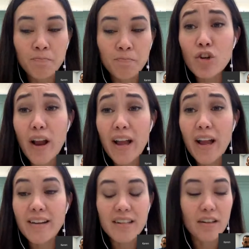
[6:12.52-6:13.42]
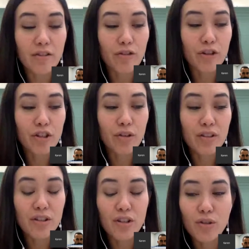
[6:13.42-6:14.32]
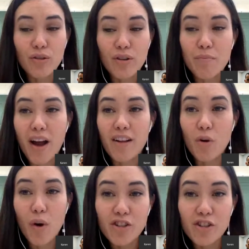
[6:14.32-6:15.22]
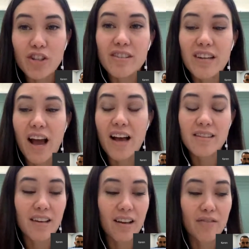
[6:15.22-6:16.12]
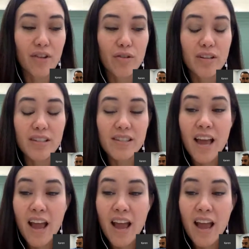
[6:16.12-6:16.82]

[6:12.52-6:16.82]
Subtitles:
think it's a great idea for students to compile questions to ask veterans.